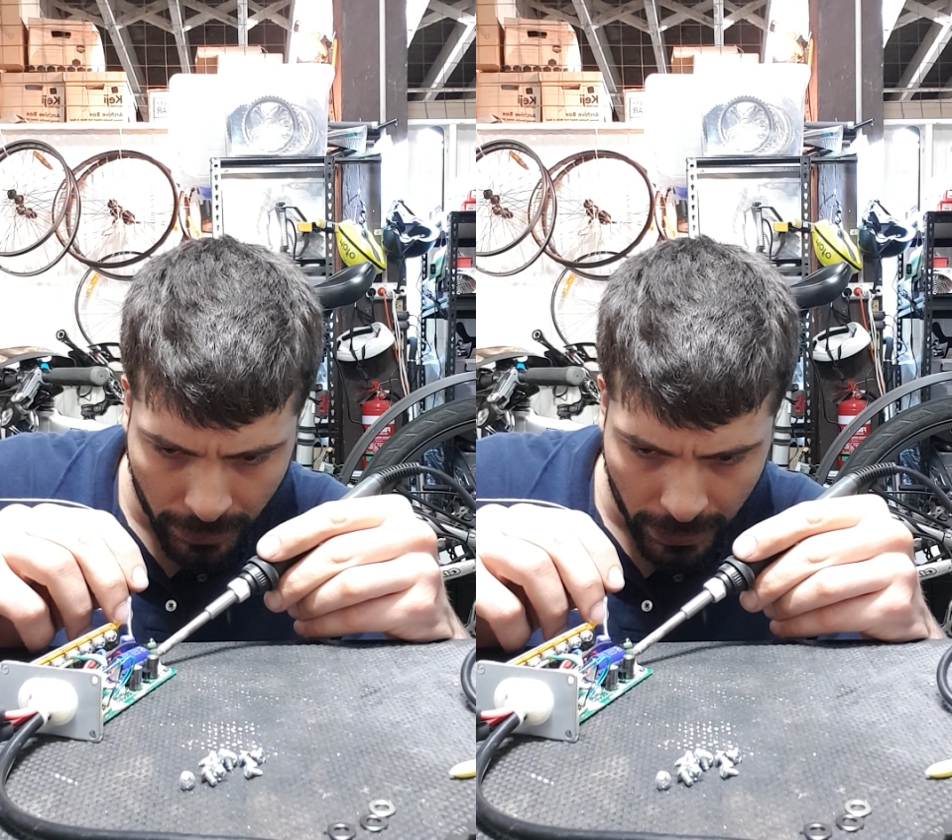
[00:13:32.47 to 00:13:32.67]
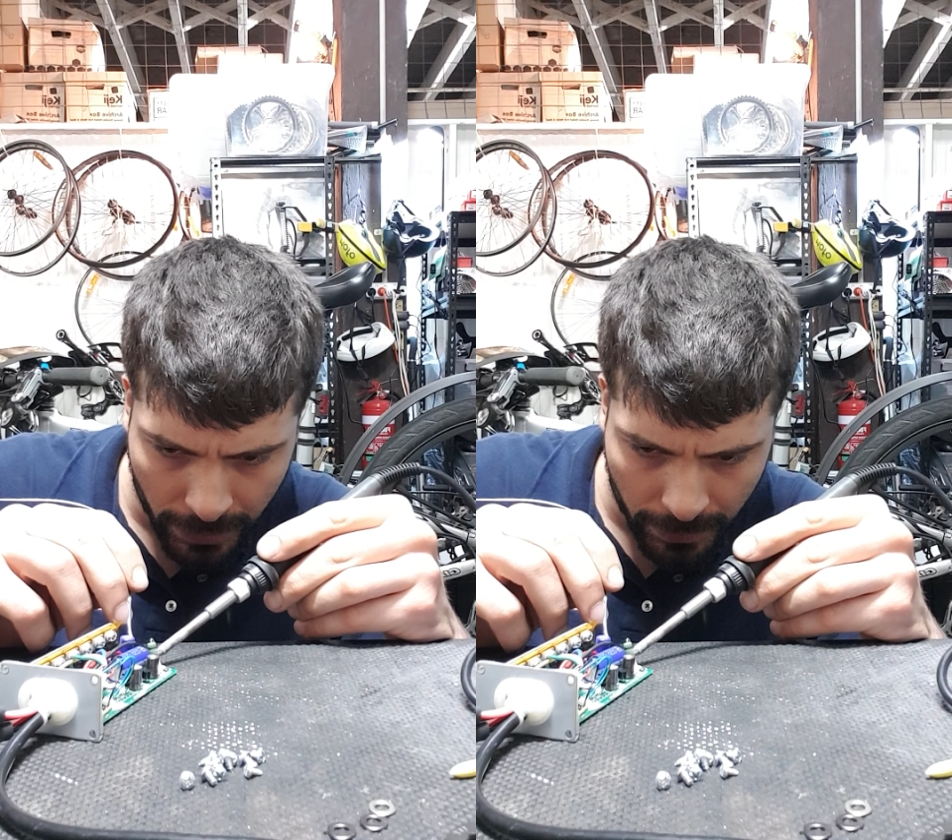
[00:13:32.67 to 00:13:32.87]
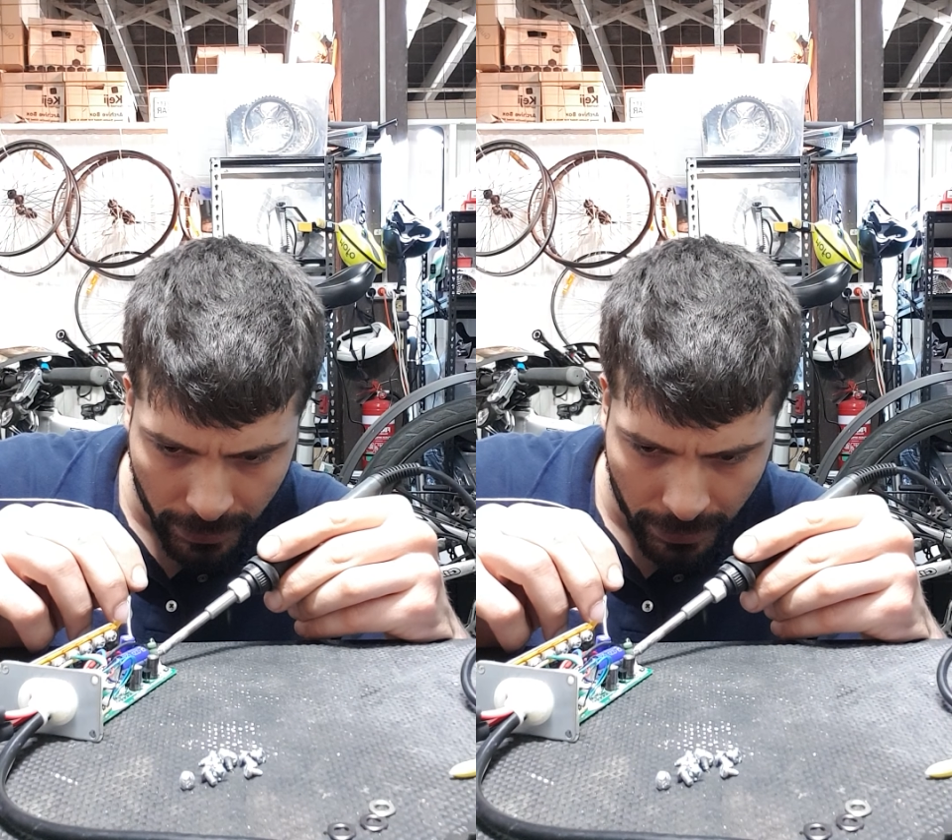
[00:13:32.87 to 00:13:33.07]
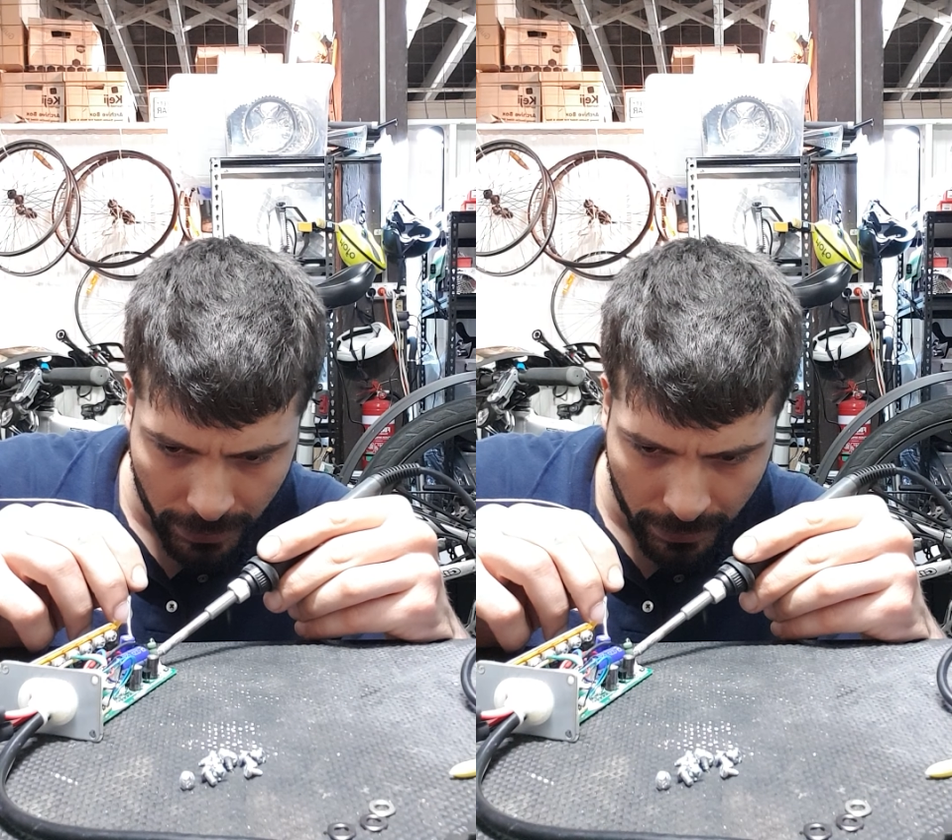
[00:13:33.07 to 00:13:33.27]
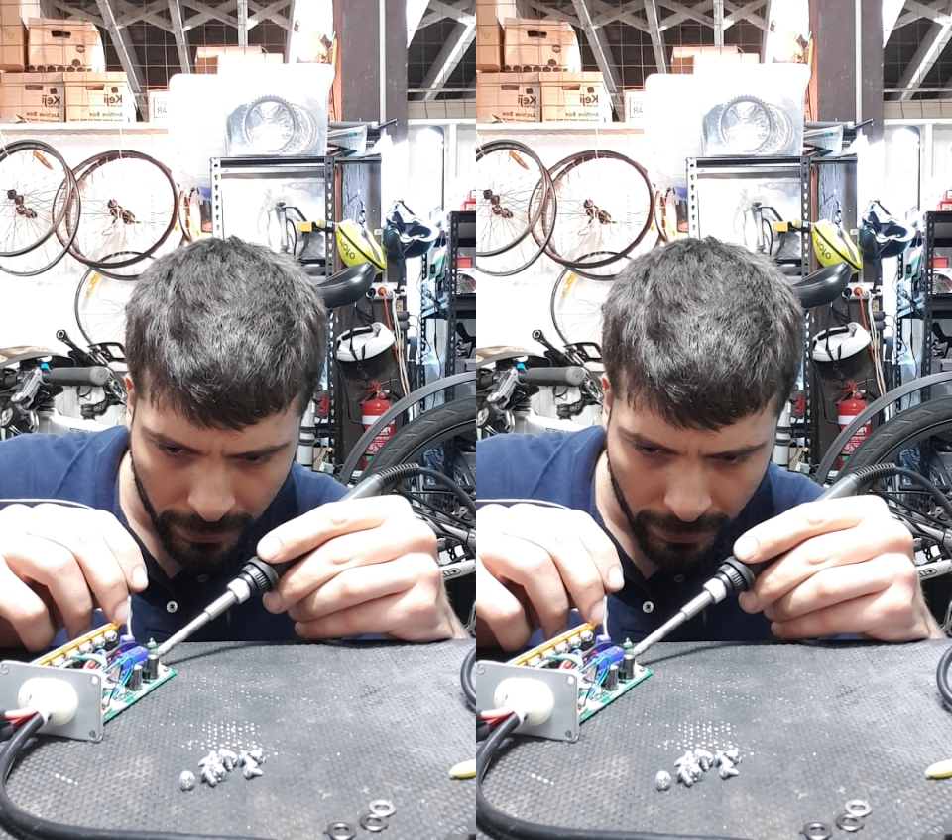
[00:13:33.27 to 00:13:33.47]
wire I'm gonna
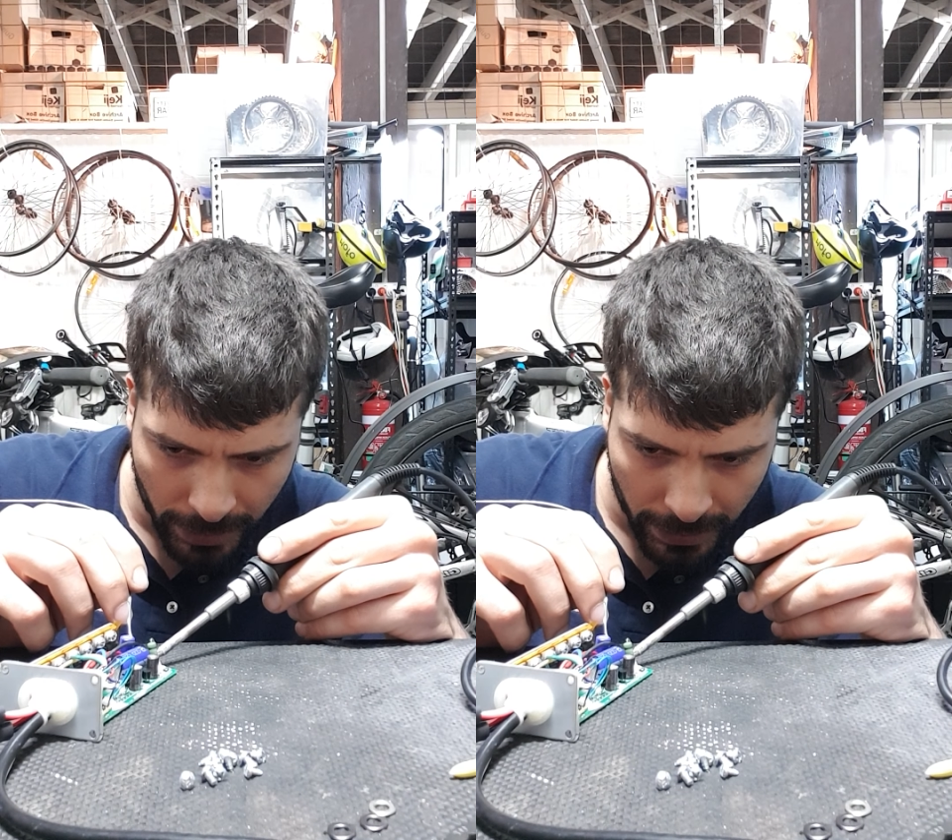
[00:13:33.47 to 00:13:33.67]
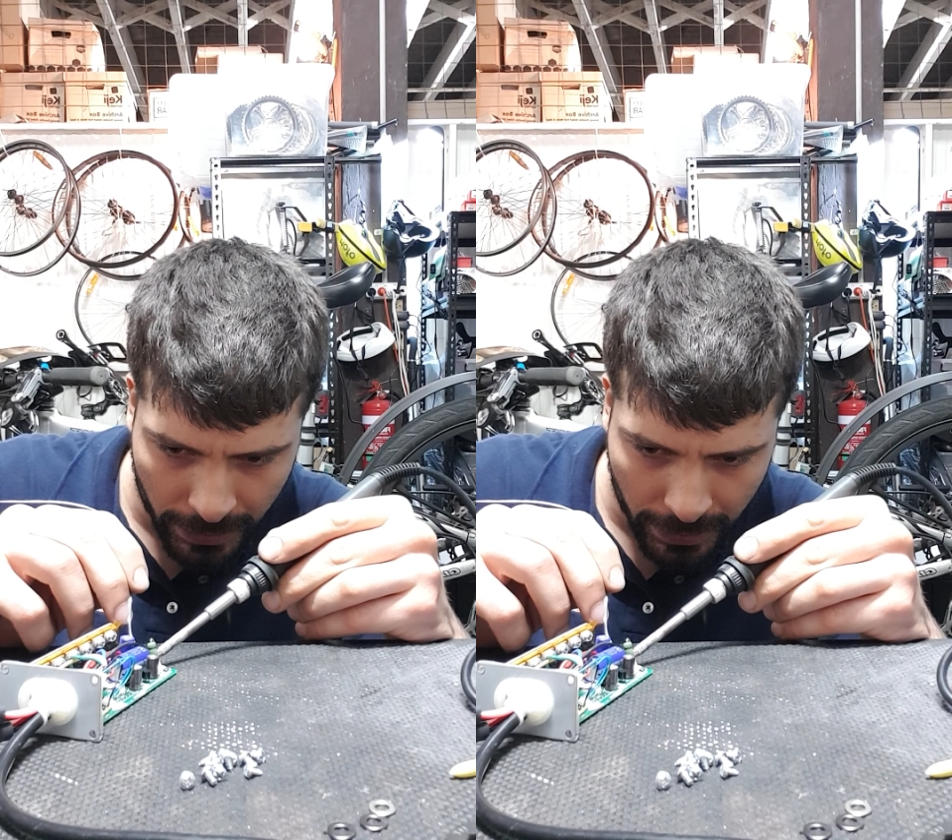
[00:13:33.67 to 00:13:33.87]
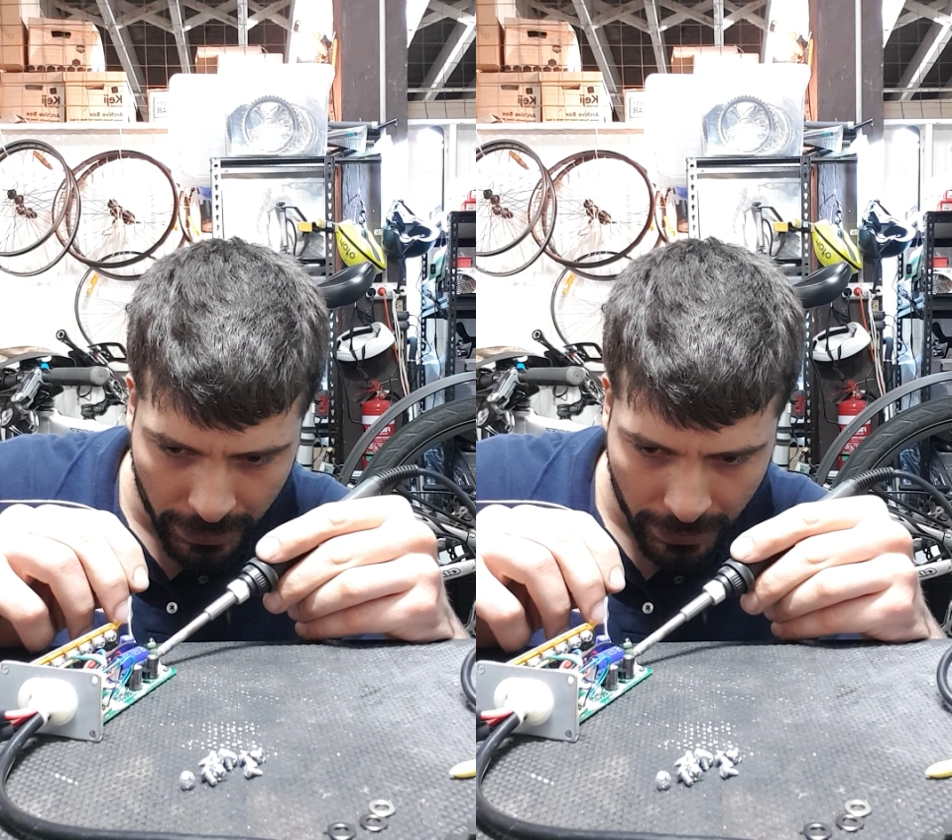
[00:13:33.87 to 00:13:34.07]
mend it